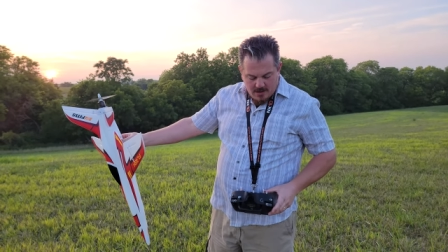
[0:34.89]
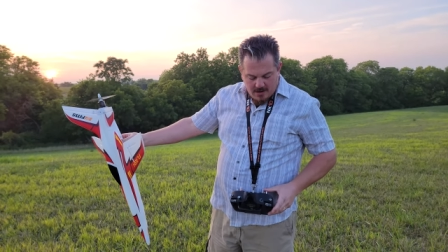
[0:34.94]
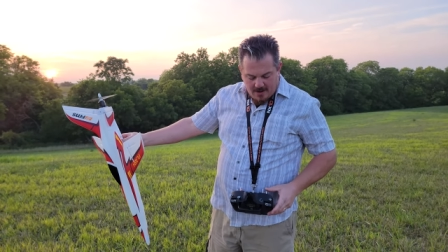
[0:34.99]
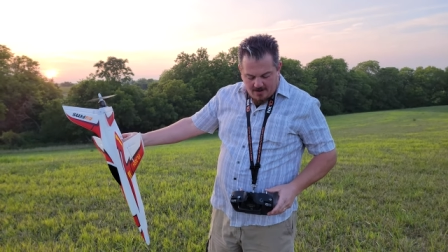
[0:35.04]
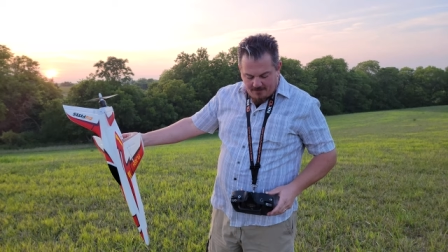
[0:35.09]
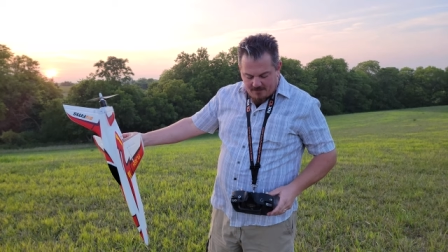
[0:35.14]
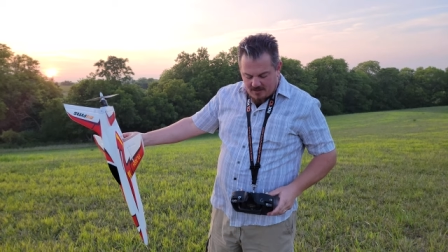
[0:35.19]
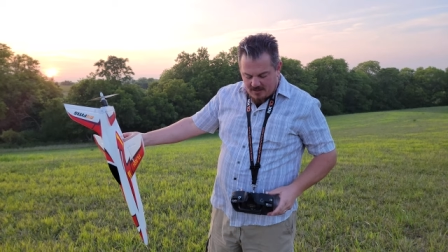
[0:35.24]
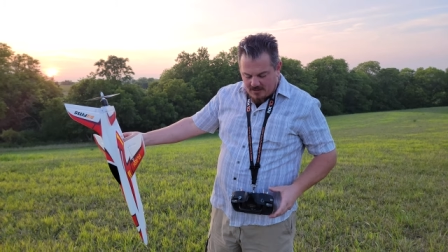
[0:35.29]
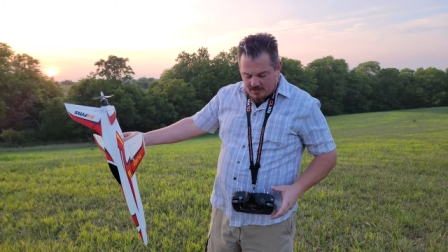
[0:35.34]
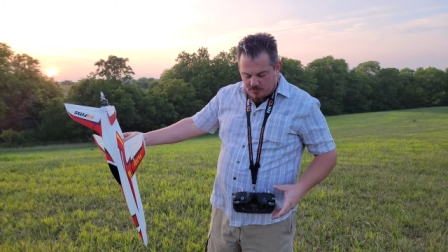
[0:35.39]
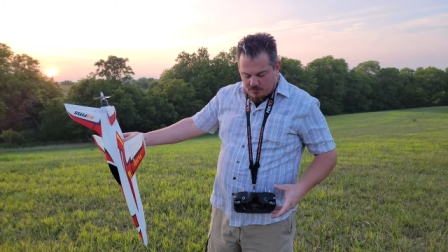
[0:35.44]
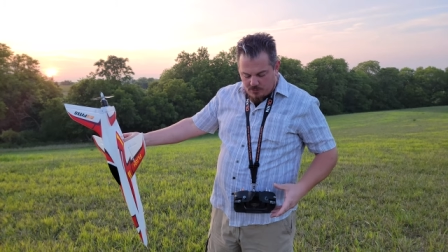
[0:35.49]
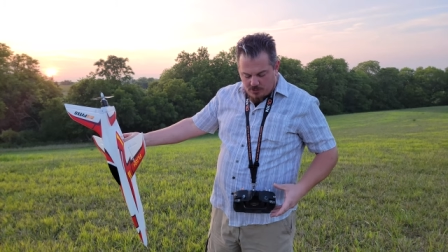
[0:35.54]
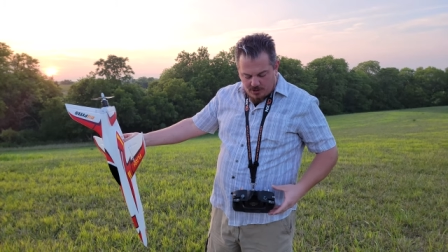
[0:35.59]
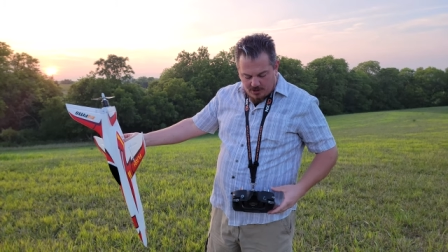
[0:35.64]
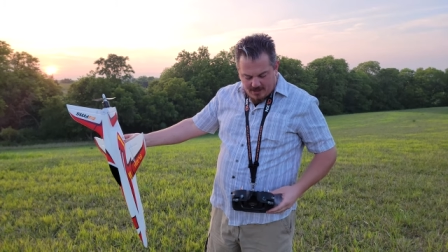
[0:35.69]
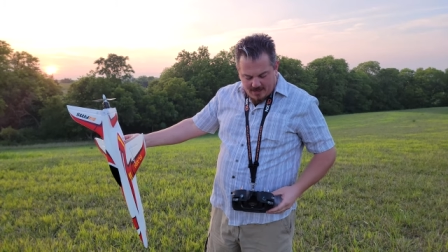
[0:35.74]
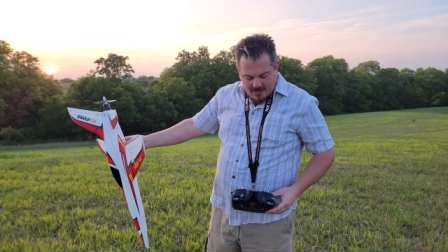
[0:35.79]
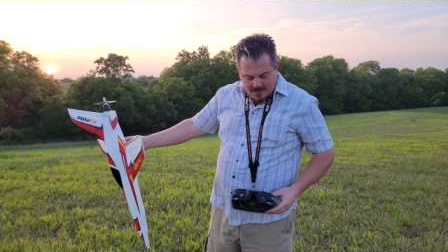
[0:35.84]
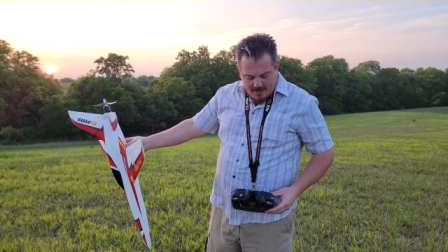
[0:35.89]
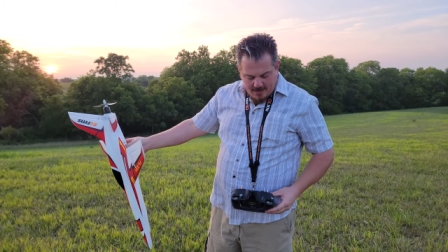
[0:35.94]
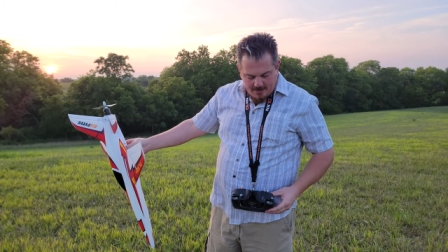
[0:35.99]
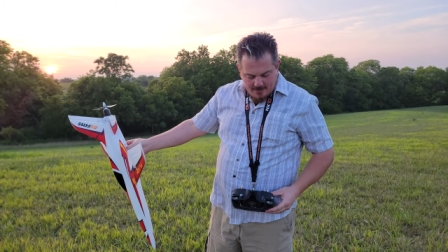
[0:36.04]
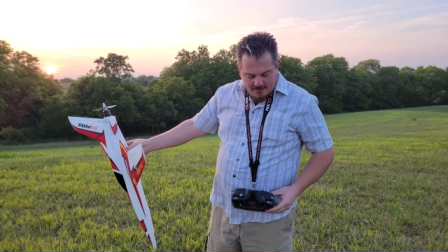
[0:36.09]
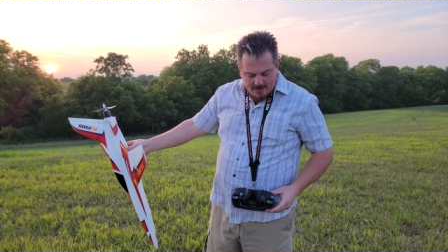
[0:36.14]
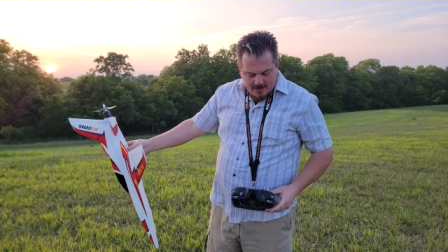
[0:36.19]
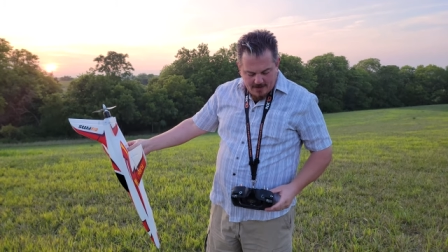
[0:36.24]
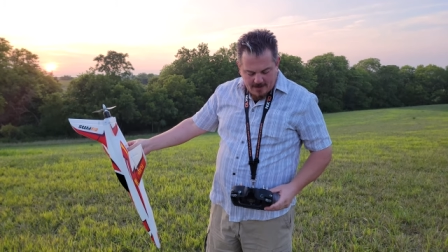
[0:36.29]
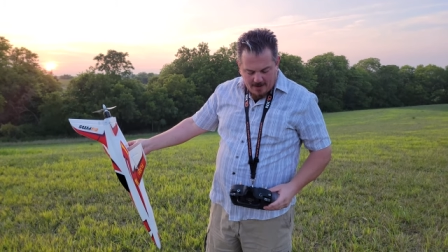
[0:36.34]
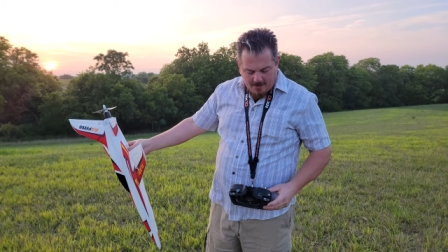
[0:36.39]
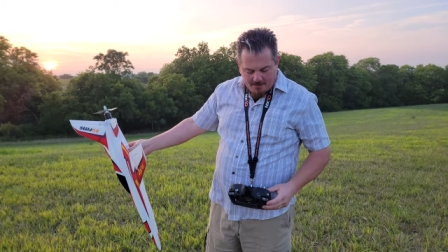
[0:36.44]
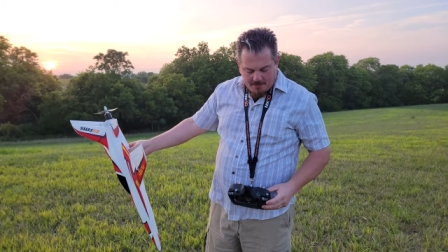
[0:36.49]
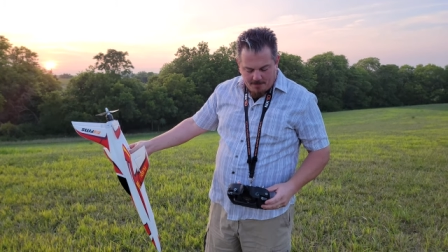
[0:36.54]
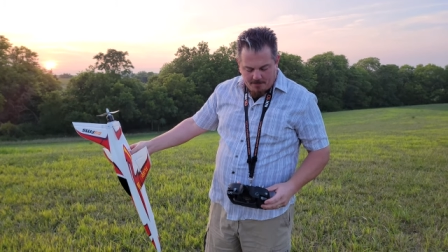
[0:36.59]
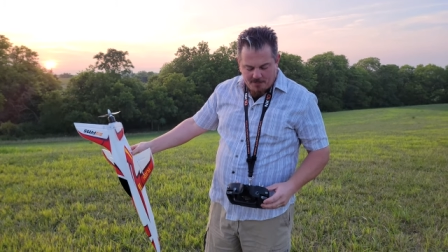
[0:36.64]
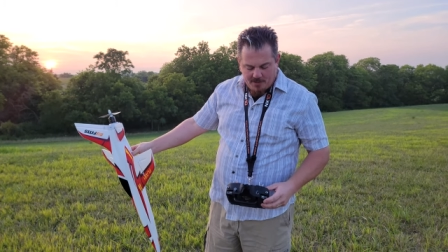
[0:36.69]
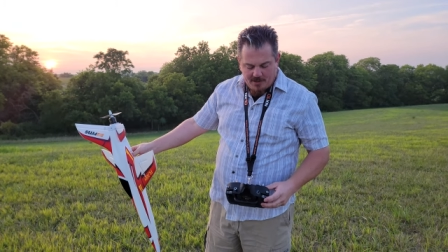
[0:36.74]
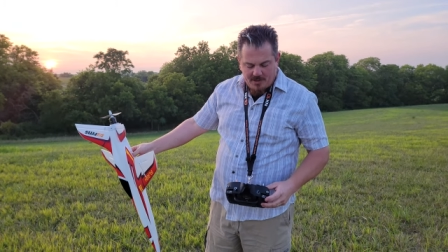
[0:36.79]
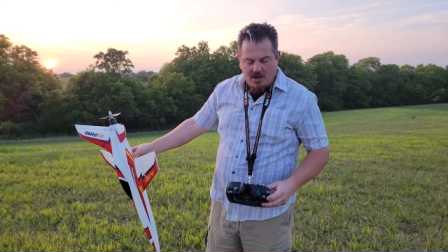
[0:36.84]
Everything is working and I'm gonna
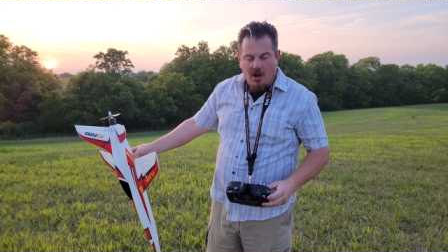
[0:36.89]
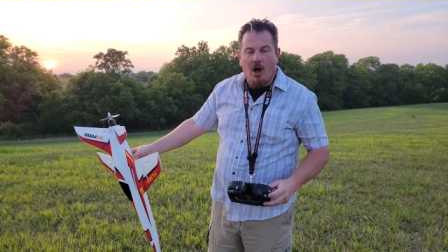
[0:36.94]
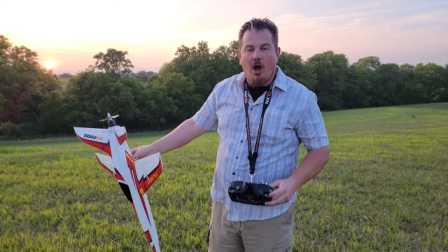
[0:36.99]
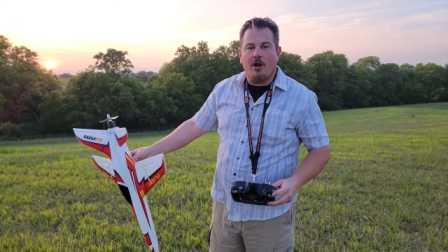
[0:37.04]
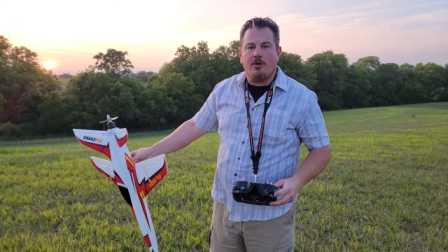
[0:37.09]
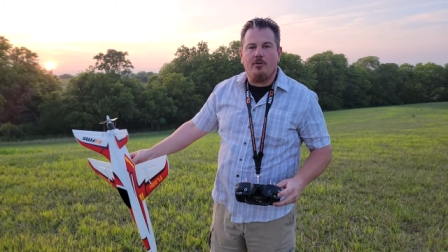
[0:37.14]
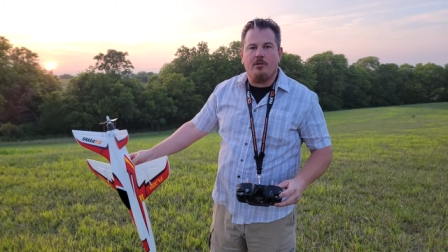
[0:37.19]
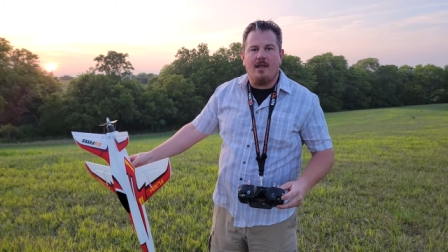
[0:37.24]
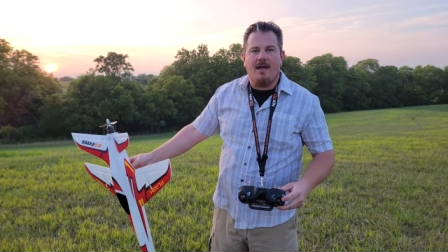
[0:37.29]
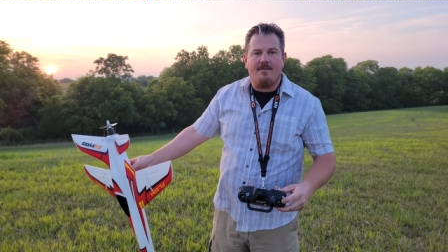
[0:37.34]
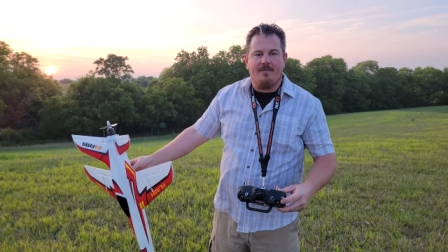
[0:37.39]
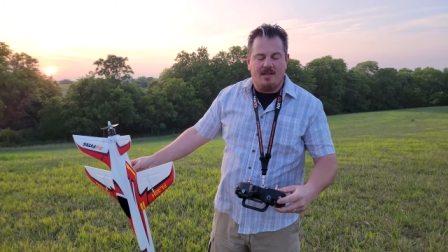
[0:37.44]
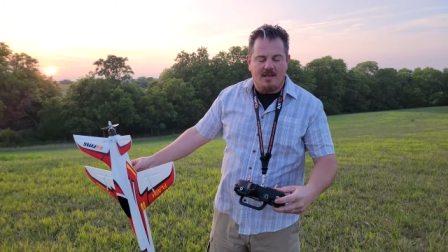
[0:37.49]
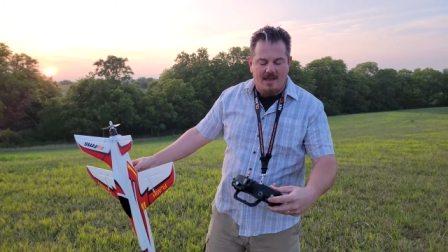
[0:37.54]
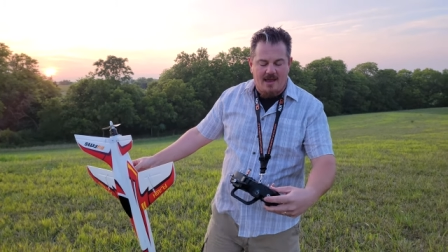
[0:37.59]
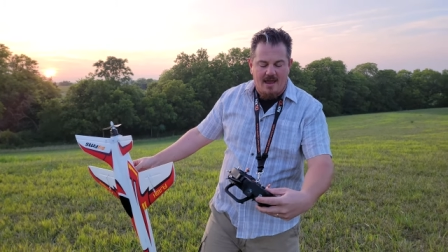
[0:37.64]
put in auto leveling.